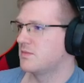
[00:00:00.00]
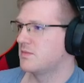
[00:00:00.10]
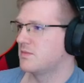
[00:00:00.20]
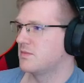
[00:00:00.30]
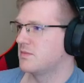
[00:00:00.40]

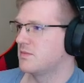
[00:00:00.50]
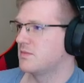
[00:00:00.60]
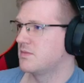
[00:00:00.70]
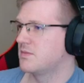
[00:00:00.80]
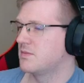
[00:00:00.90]

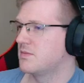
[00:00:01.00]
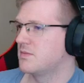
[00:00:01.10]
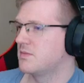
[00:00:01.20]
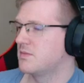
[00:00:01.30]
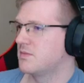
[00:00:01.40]

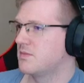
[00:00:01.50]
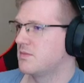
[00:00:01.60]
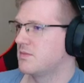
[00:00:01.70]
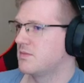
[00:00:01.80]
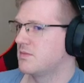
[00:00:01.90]

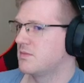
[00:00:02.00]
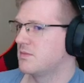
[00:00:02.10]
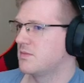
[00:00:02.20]
(not speaking)